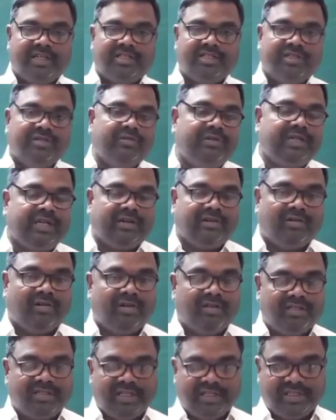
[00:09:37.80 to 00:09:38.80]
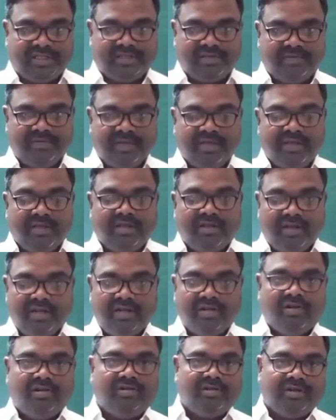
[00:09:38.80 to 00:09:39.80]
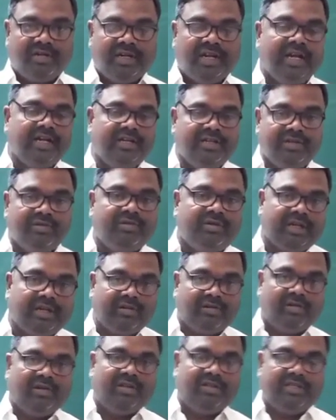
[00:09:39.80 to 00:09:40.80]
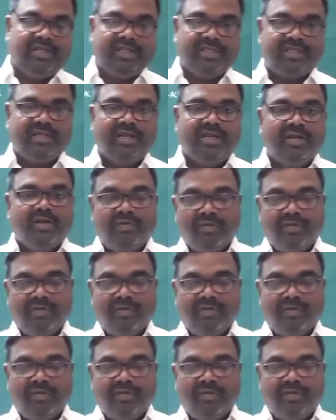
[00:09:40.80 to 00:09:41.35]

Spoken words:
new technologies, in order to create new technologies